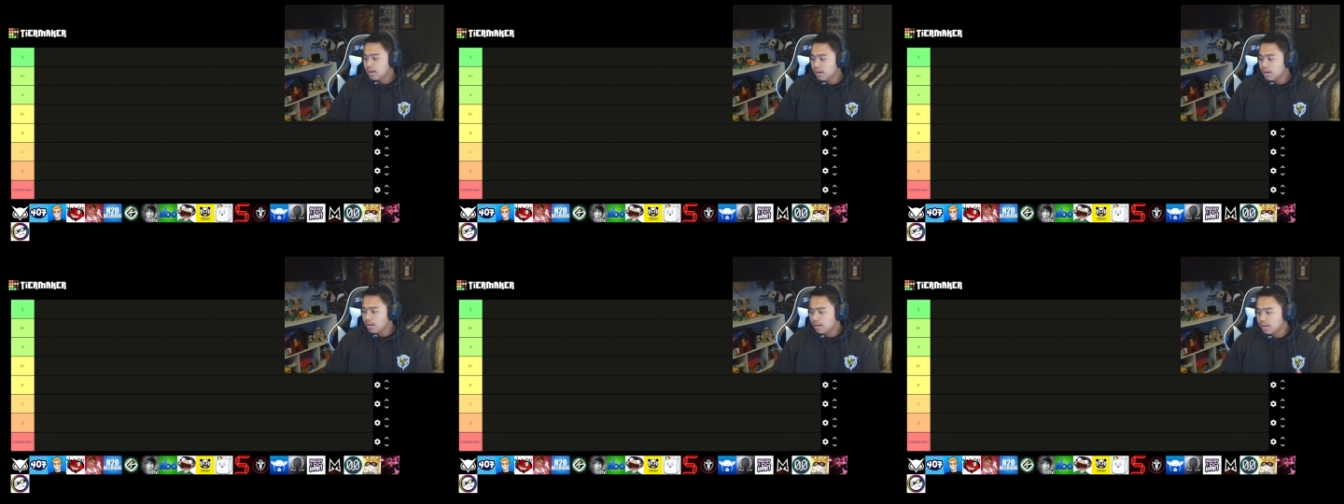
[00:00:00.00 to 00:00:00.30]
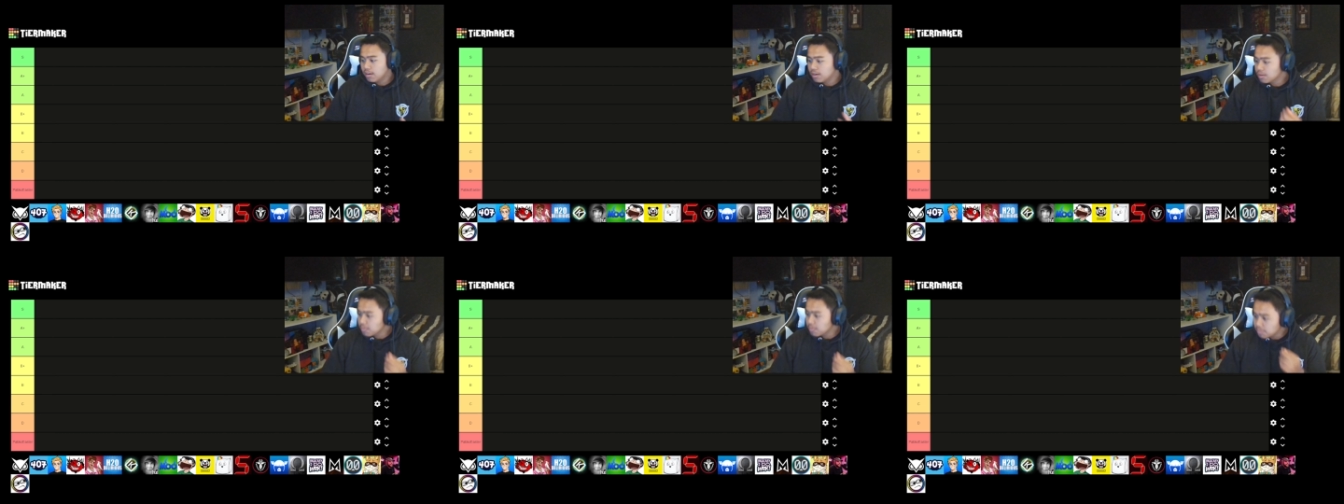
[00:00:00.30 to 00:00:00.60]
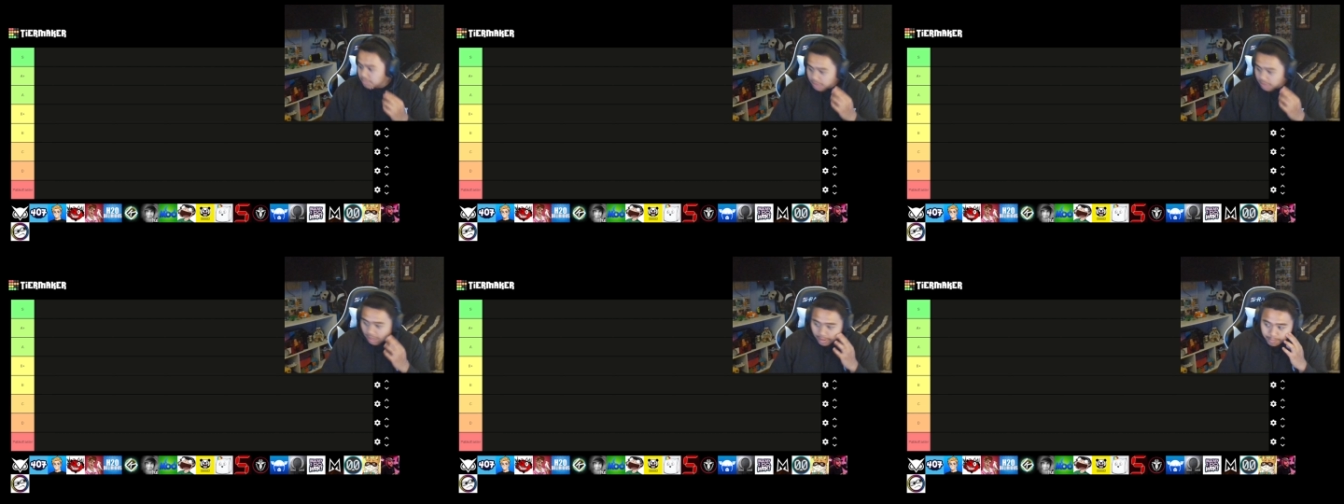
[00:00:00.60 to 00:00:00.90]

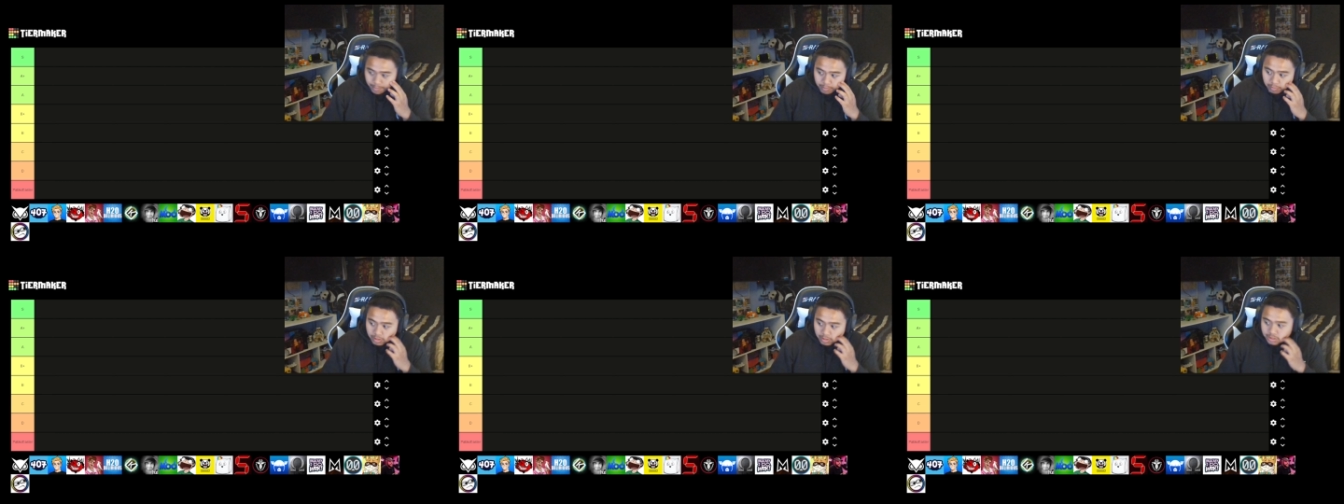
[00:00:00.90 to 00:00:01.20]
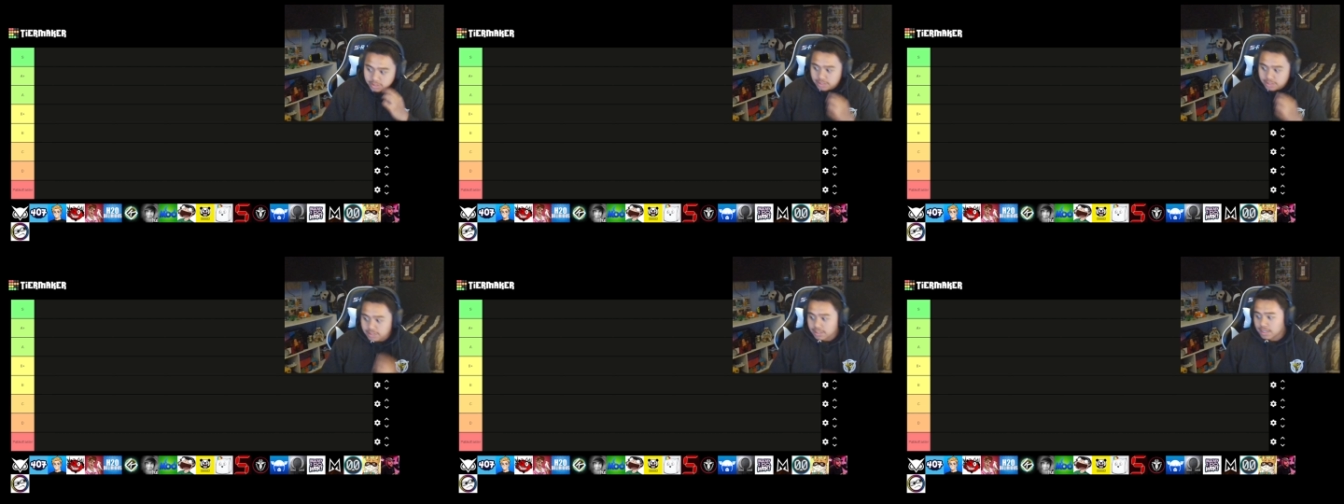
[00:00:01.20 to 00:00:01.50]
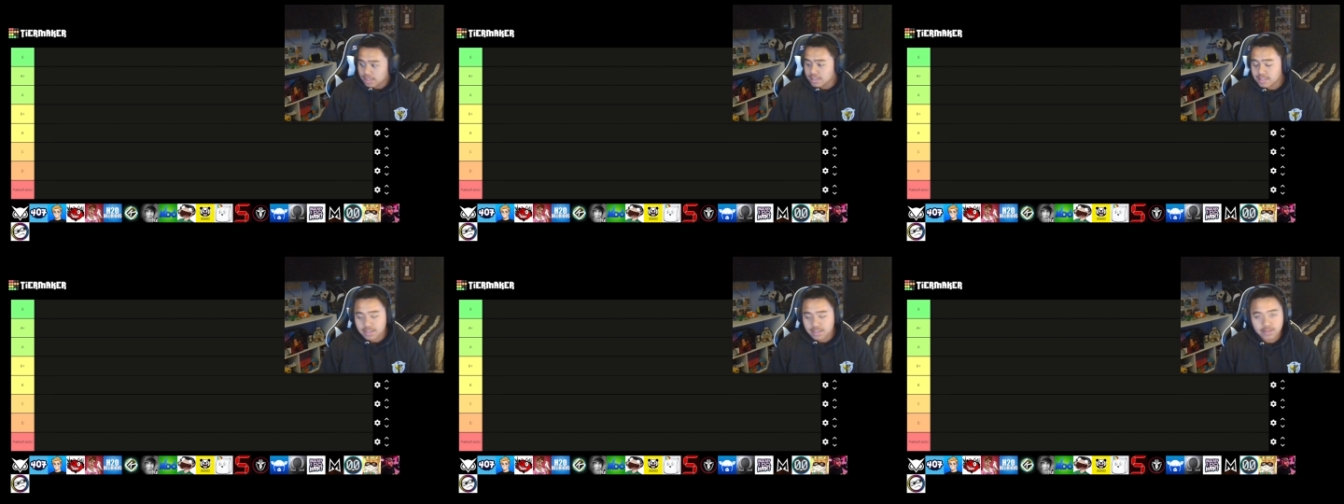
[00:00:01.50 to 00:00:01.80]
Um, I've been watching these
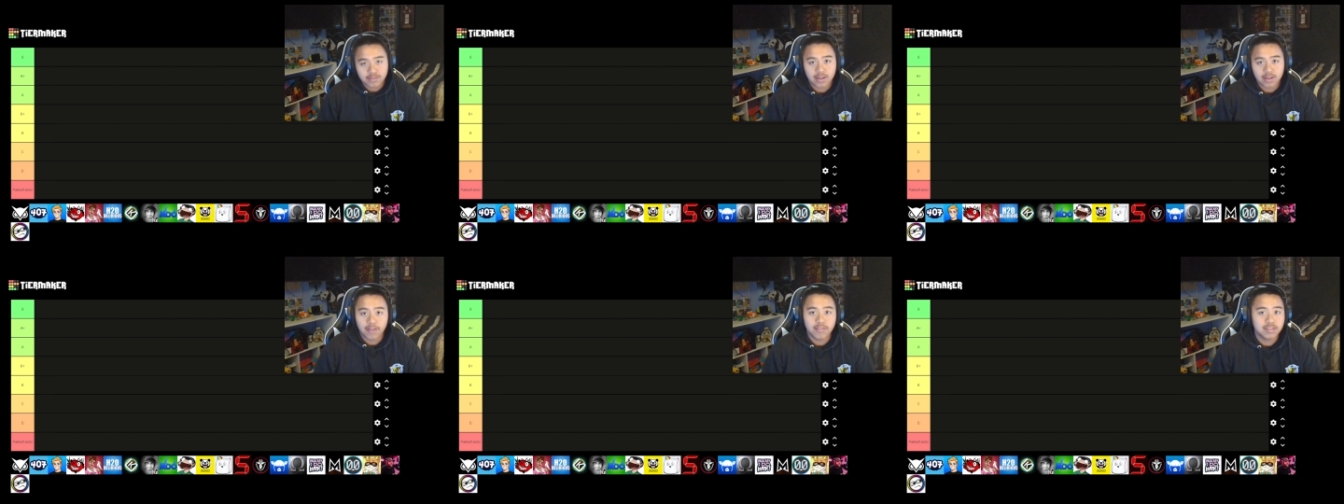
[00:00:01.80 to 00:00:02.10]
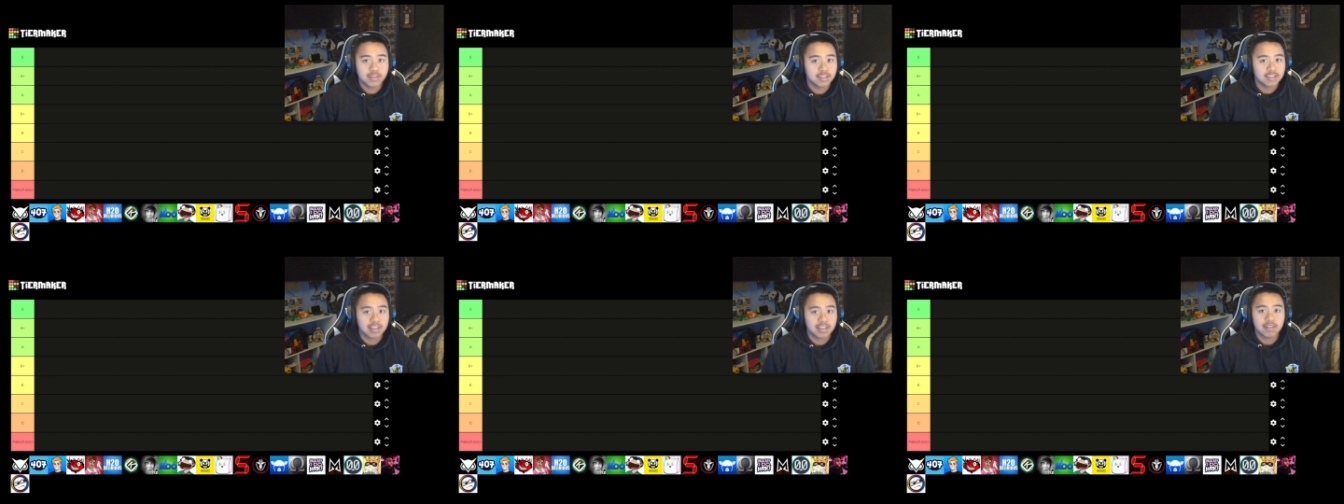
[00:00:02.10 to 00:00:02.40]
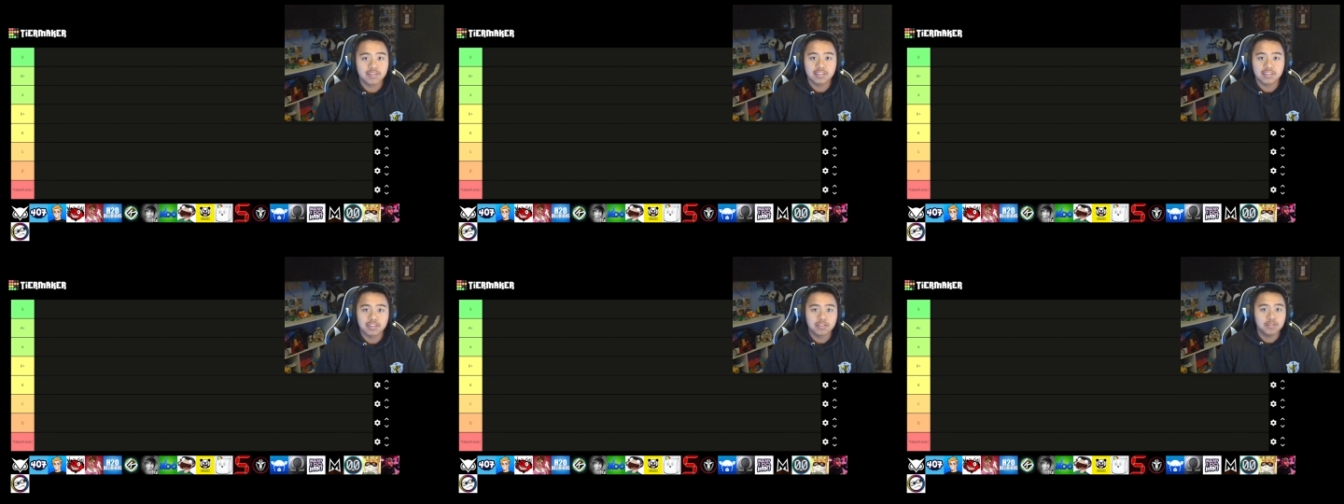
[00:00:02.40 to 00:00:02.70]
guys ever since I
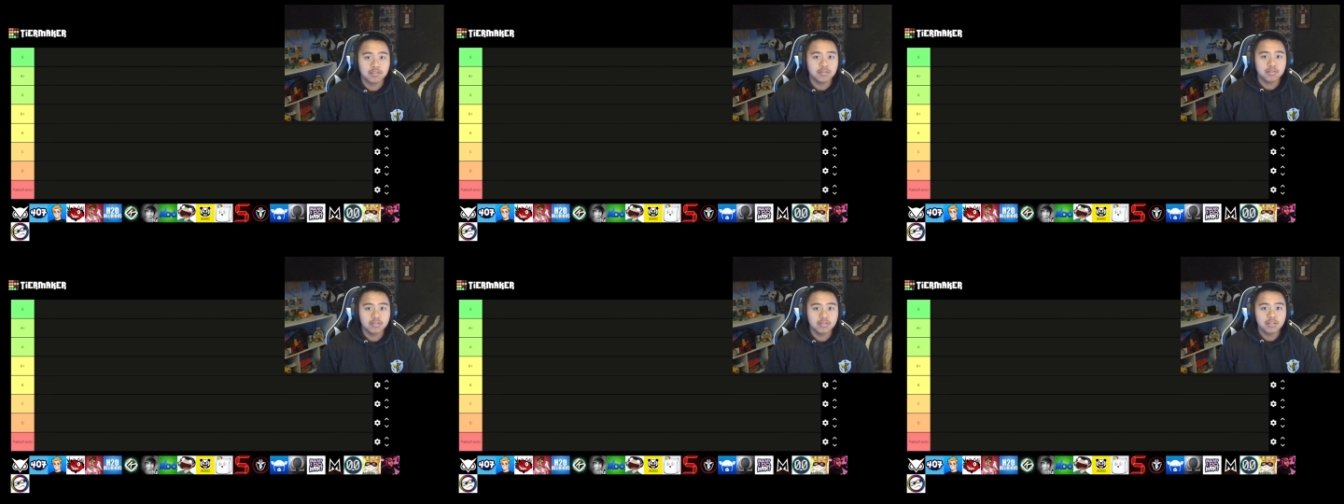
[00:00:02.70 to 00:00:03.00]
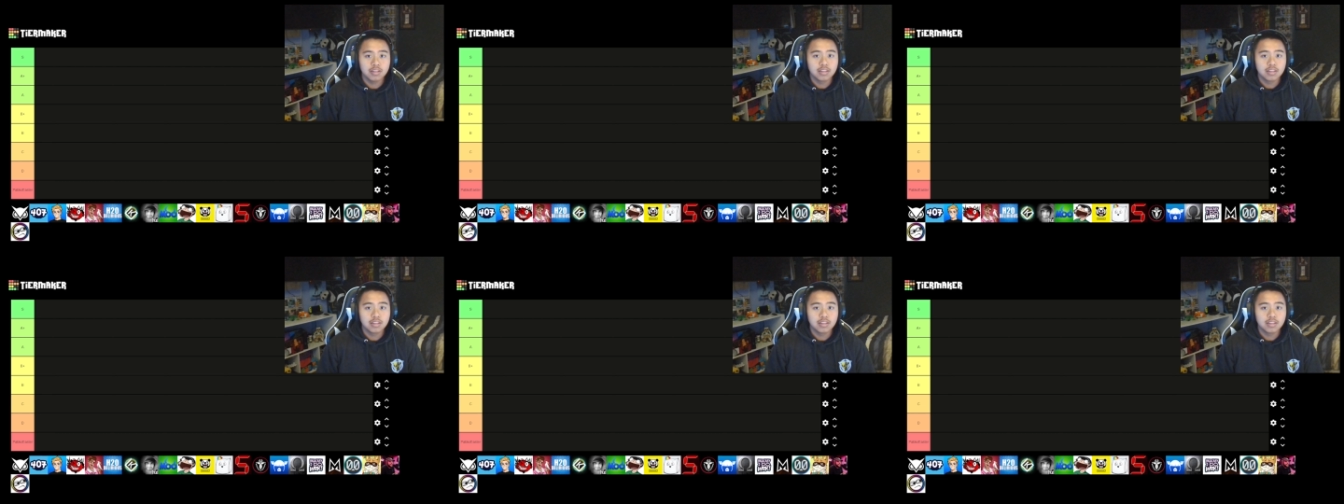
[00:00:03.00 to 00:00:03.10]
was little.